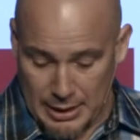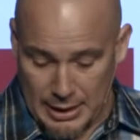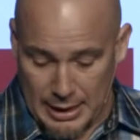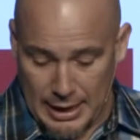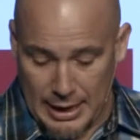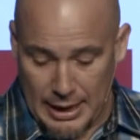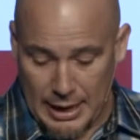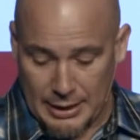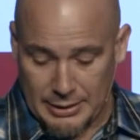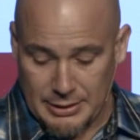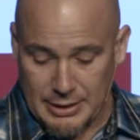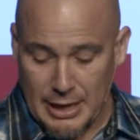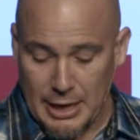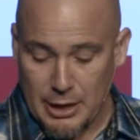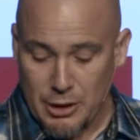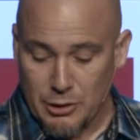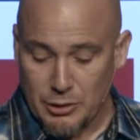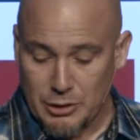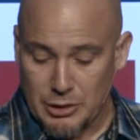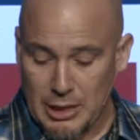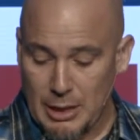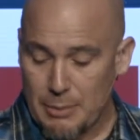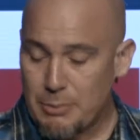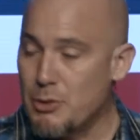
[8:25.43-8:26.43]
Uh,
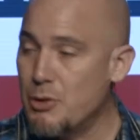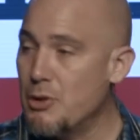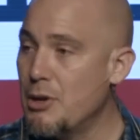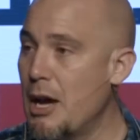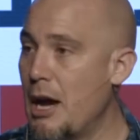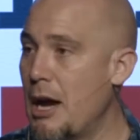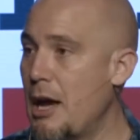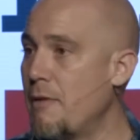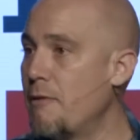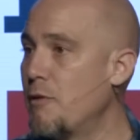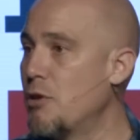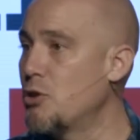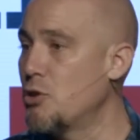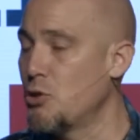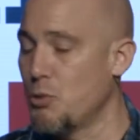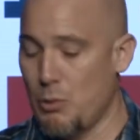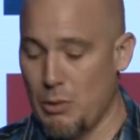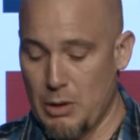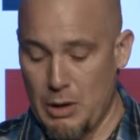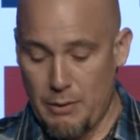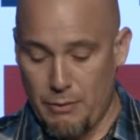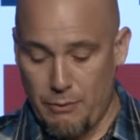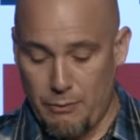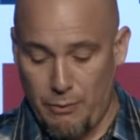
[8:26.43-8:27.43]
Daniel chapter 9, verse
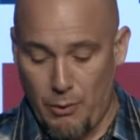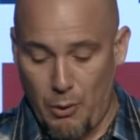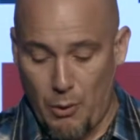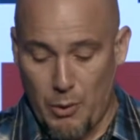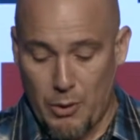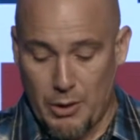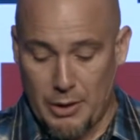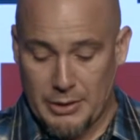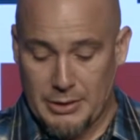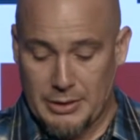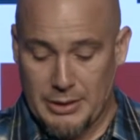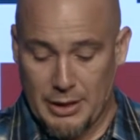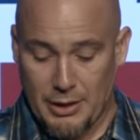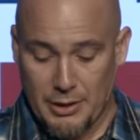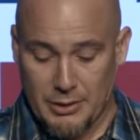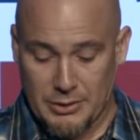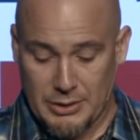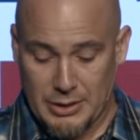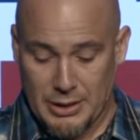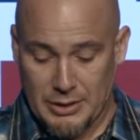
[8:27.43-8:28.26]
24 tells